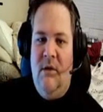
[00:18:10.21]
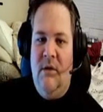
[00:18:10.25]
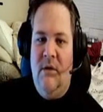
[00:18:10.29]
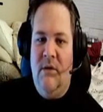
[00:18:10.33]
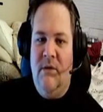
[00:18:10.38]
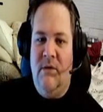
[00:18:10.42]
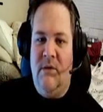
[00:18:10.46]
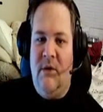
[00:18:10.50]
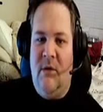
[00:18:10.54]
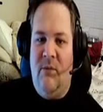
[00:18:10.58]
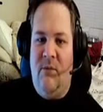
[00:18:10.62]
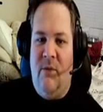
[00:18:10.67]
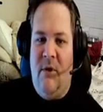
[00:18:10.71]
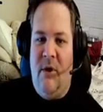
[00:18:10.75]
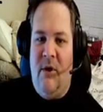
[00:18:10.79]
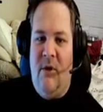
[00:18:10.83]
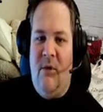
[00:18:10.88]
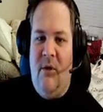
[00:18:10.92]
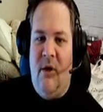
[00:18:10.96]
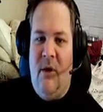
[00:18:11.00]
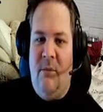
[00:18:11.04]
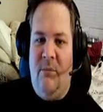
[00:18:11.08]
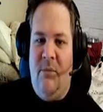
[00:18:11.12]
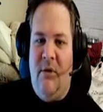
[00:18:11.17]
So if we
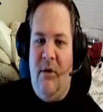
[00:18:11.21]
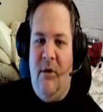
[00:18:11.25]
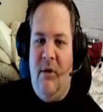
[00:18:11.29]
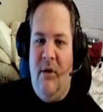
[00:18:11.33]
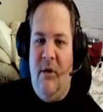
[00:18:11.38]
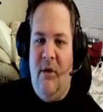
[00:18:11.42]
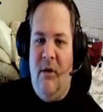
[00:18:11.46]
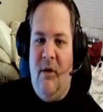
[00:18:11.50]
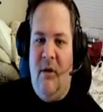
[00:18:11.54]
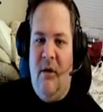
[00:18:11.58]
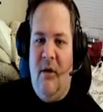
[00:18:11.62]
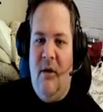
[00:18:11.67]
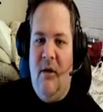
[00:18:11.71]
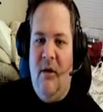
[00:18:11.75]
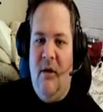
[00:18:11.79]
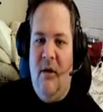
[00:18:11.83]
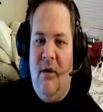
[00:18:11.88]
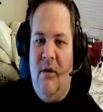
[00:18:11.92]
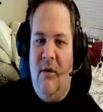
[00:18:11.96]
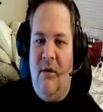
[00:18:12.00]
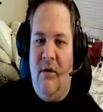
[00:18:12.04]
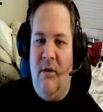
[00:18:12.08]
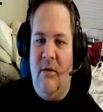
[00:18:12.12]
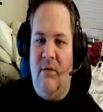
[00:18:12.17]
go up here,
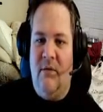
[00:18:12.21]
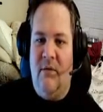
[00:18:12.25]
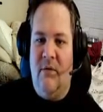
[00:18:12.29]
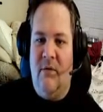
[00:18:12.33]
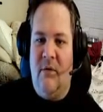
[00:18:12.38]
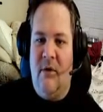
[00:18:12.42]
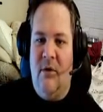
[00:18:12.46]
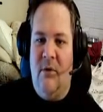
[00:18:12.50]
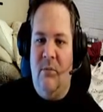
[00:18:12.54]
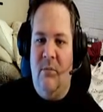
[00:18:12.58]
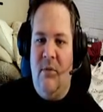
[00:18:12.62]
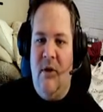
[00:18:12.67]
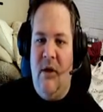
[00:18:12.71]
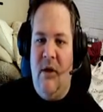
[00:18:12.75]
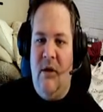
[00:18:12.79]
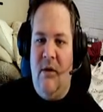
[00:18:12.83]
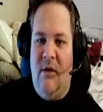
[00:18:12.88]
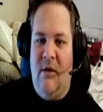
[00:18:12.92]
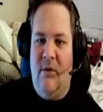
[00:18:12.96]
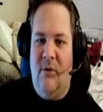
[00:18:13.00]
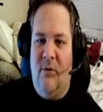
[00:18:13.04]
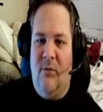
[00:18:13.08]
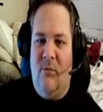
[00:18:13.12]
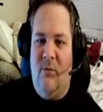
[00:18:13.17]
this is going to be another